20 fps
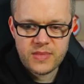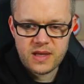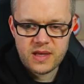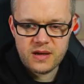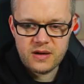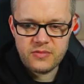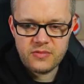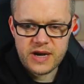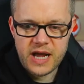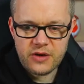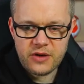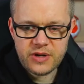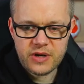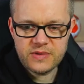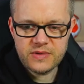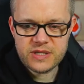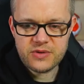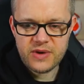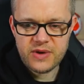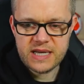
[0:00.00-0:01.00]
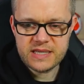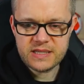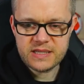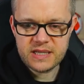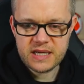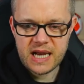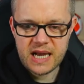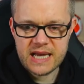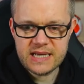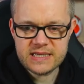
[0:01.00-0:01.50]
Ronaldo was the reason the
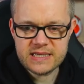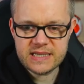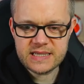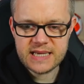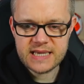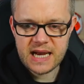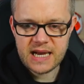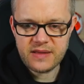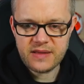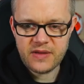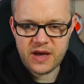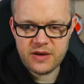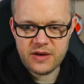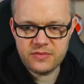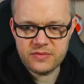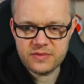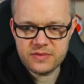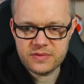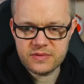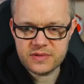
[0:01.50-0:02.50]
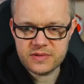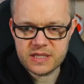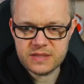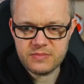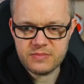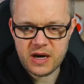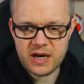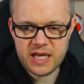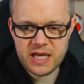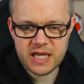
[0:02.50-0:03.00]
Glazers are selling, though, says
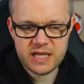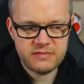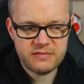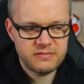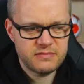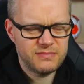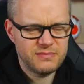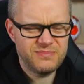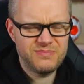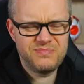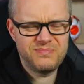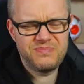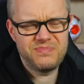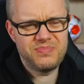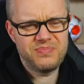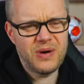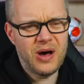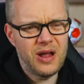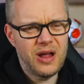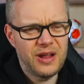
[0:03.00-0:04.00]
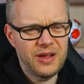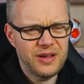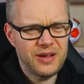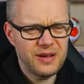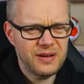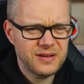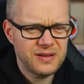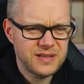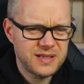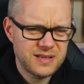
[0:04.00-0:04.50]
Mike.
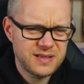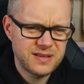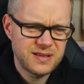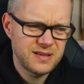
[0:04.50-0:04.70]
Bollocks.